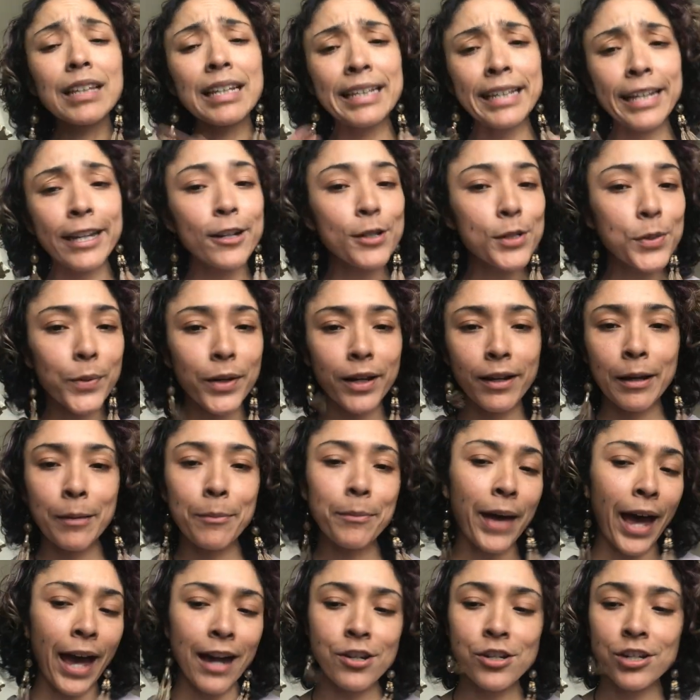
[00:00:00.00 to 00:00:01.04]
Here's where
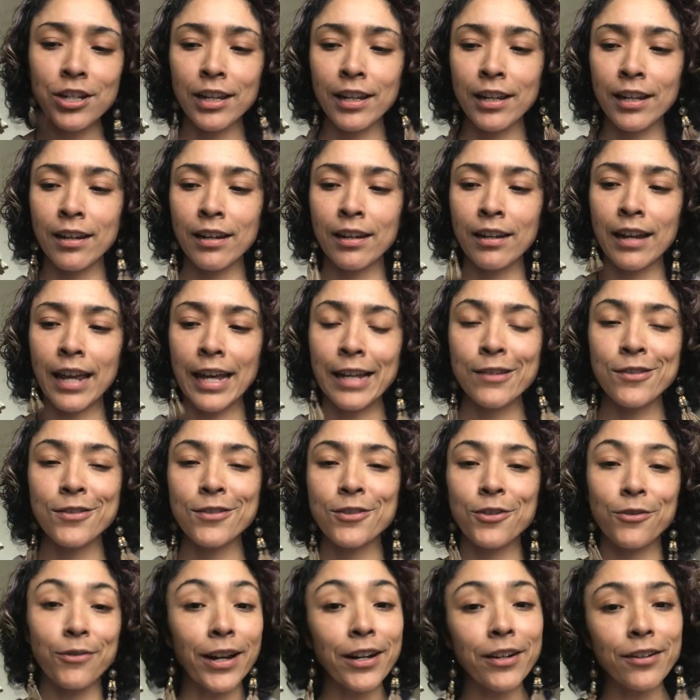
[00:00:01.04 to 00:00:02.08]
compassion and
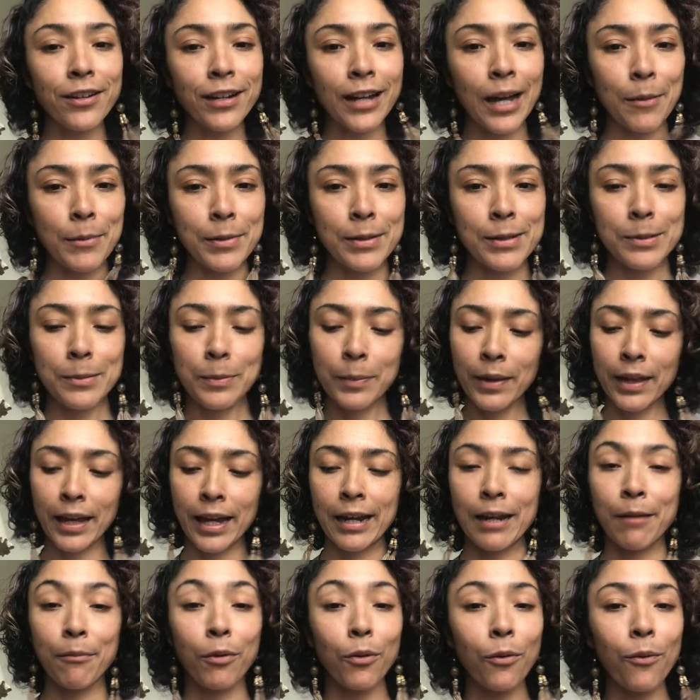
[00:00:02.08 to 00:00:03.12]
surrender come into play.
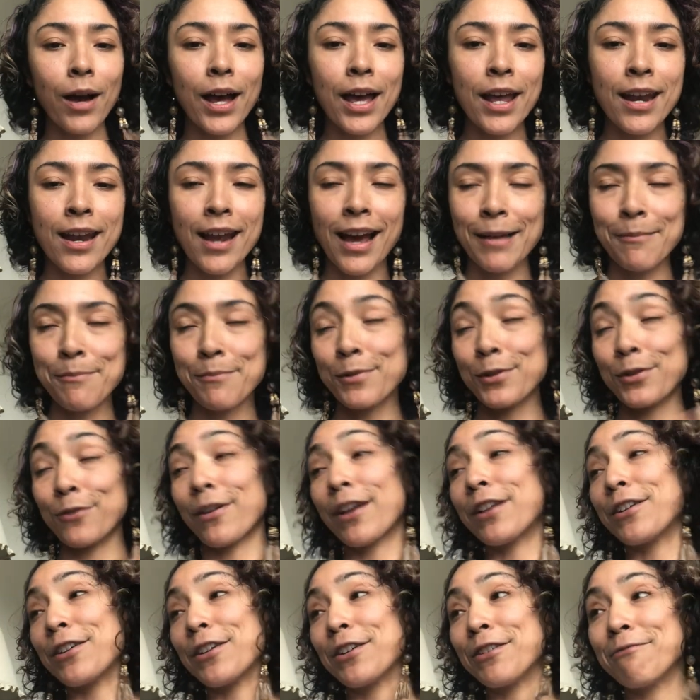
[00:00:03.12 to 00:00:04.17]
Number one, I'm
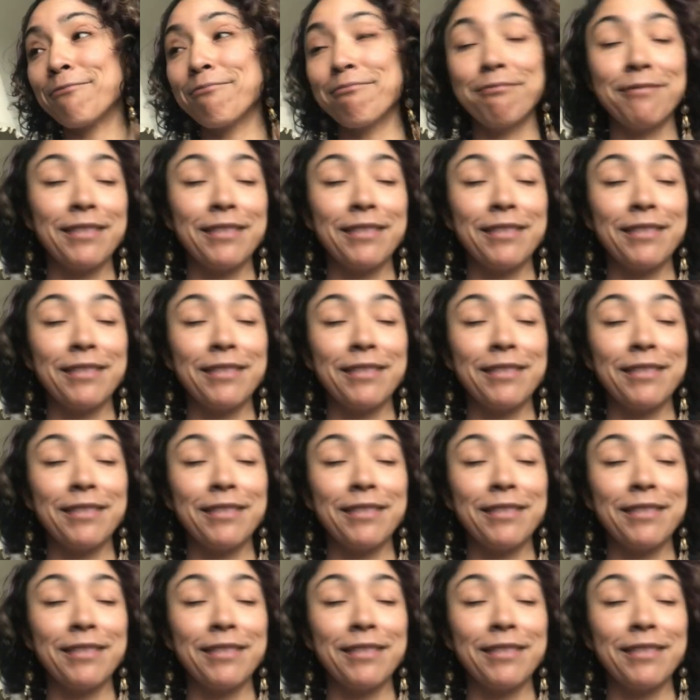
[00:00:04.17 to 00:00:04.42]
surrendered.